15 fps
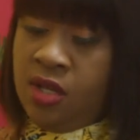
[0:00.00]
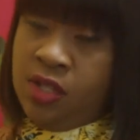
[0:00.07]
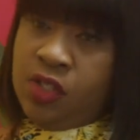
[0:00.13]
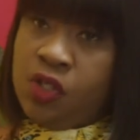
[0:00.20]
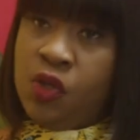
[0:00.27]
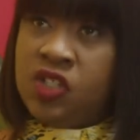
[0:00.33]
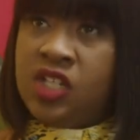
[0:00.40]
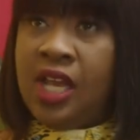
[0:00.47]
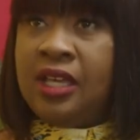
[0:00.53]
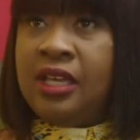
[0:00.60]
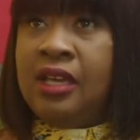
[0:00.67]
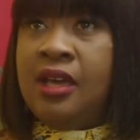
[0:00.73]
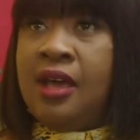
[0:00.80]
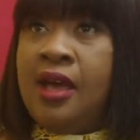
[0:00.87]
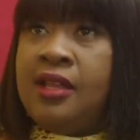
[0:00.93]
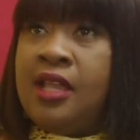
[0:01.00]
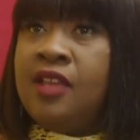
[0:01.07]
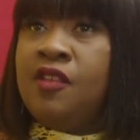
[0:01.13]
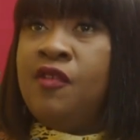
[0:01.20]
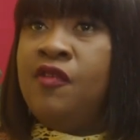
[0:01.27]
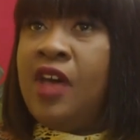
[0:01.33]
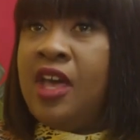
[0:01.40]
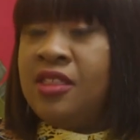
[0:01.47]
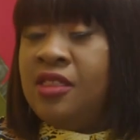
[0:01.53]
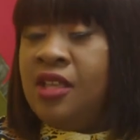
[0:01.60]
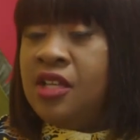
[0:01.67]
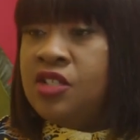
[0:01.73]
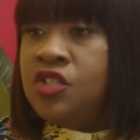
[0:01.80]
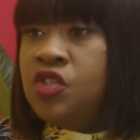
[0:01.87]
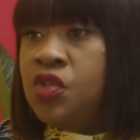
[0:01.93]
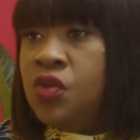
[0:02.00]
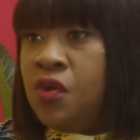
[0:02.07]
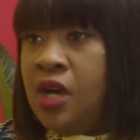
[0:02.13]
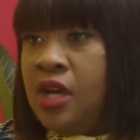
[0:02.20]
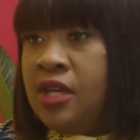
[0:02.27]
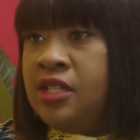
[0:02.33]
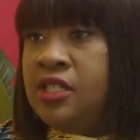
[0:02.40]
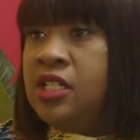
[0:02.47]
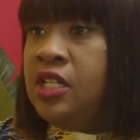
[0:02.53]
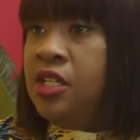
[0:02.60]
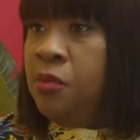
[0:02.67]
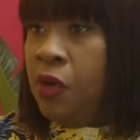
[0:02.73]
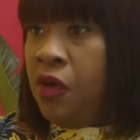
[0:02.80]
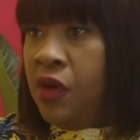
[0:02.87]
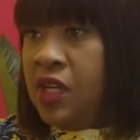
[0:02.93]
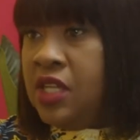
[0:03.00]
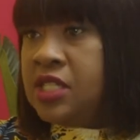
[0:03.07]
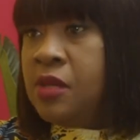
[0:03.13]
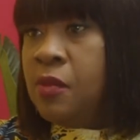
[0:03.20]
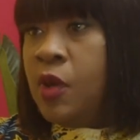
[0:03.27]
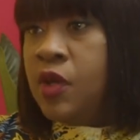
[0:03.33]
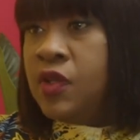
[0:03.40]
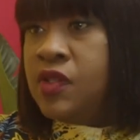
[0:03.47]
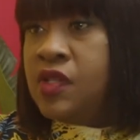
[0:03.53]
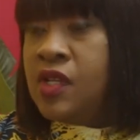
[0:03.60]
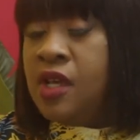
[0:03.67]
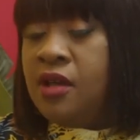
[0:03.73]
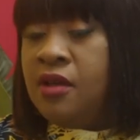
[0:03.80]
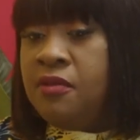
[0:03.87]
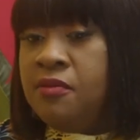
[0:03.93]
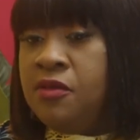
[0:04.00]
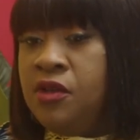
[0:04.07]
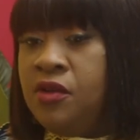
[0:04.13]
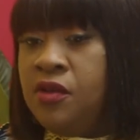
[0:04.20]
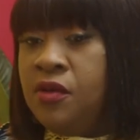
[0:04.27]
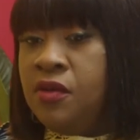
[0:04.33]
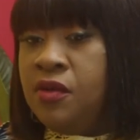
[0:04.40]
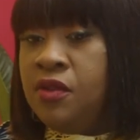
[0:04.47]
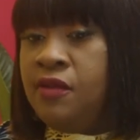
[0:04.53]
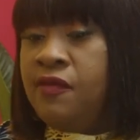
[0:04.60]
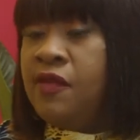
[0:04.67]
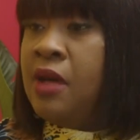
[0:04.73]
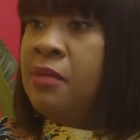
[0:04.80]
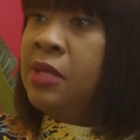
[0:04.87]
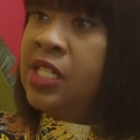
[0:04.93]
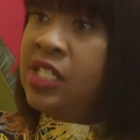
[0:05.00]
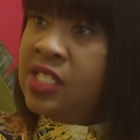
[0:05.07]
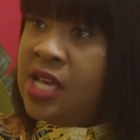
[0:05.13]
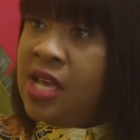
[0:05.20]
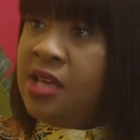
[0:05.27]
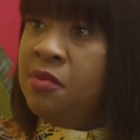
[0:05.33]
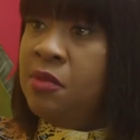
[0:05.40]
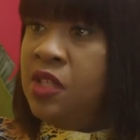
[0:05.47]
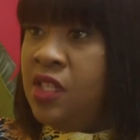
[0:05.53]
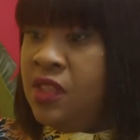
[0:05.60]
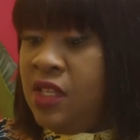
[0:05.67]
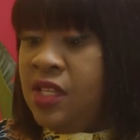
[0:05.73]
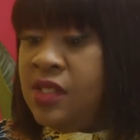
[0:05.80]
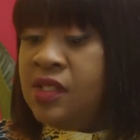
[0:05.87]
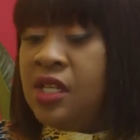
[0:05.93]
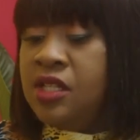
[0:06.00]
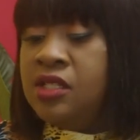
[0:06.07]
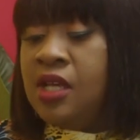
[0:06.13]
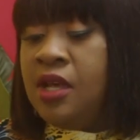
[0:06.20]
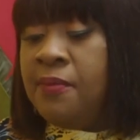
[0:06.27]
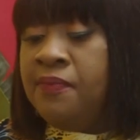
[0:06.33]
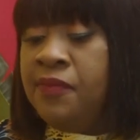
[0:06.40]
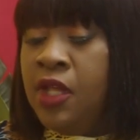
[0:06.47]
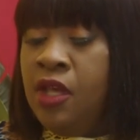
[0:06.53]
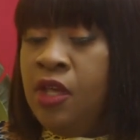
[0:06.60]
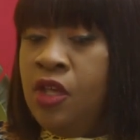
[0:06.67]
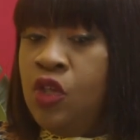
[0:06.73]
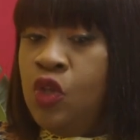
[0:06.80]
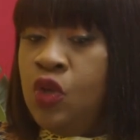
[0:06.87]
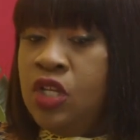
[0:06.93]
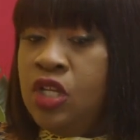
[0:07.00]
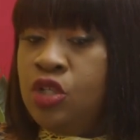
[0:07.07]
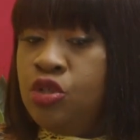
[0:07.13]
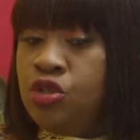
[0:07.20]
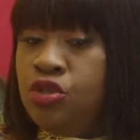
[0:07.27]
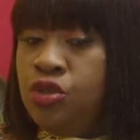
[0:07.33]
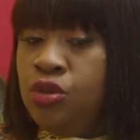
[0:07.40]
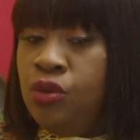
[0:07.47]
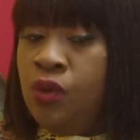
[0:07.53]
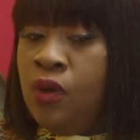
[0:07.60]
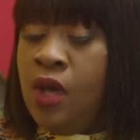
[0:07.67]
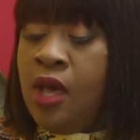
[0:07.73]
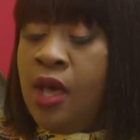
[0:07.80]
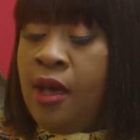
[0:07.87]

so Jackie, I like the fact that you are deliberate about the family time and the things that you need to do.